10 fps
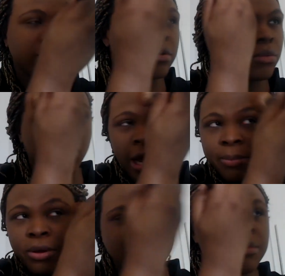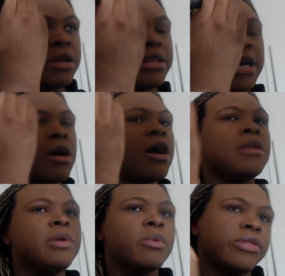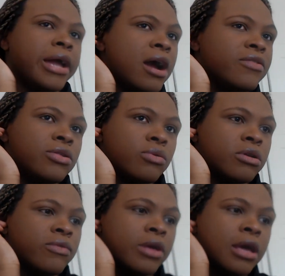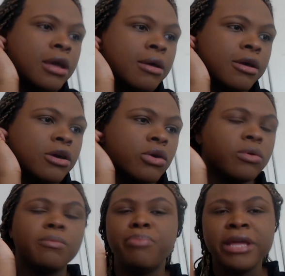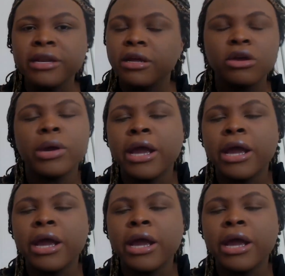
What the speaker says: why put them in a dichotomy where they have to sort of grin and